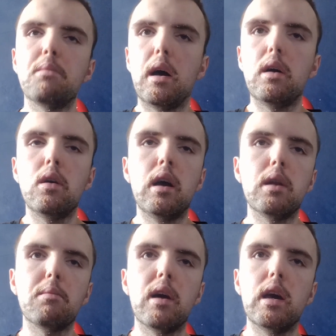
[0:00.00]
that
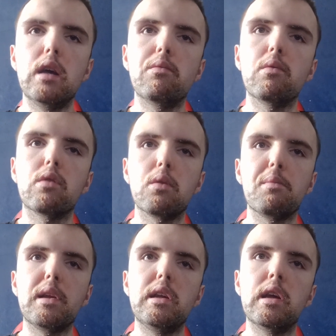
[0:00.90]
kind of behaviour is
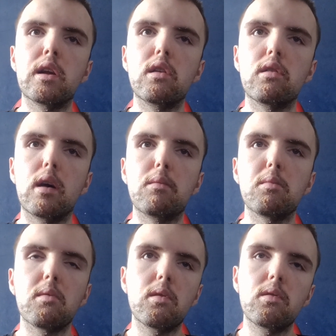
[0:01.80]
completely unacceptable.